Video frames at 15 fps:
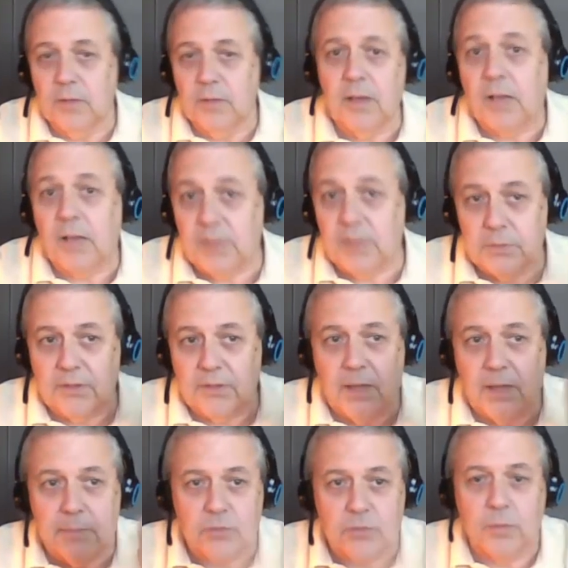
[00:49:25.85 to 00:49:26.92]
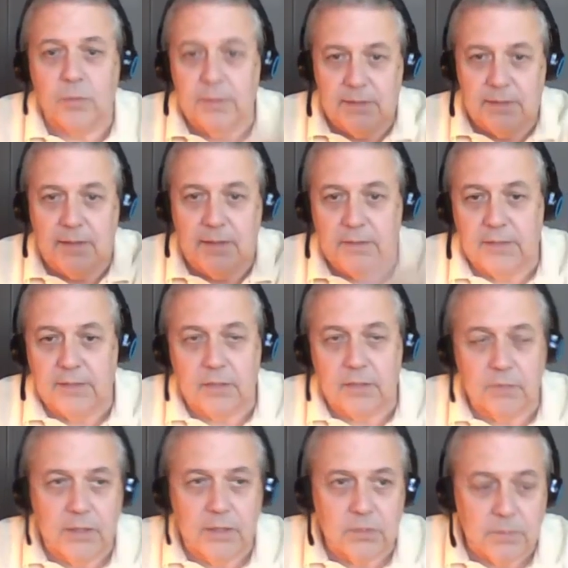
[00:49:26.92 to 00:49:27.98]
I'll tell you what the topics were because they can
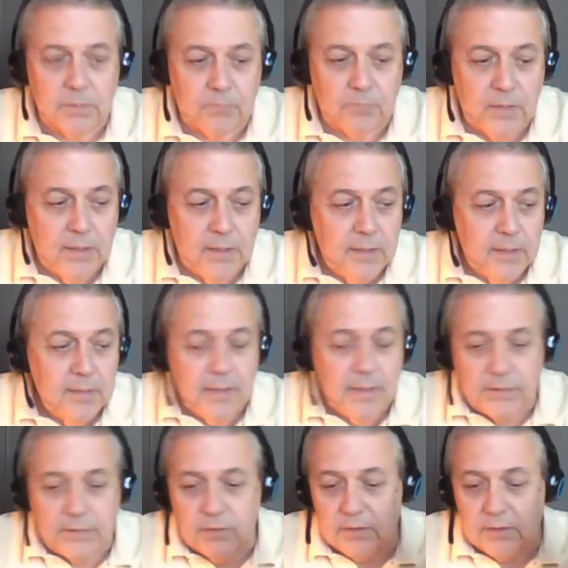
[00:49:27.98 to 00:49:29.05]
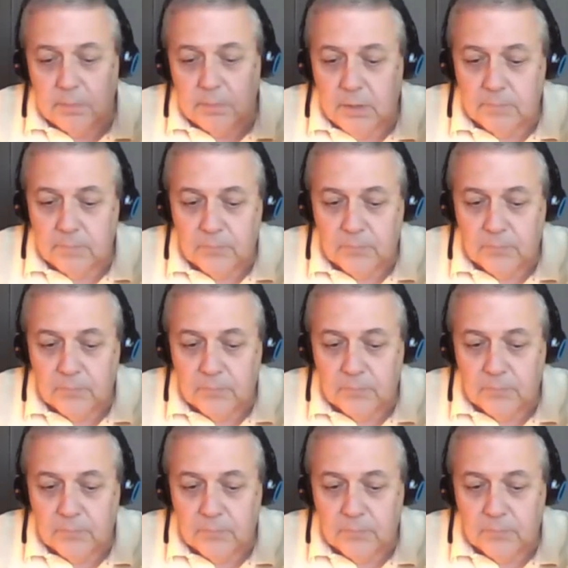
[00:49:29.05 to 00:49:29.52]
relate to it. I talked about,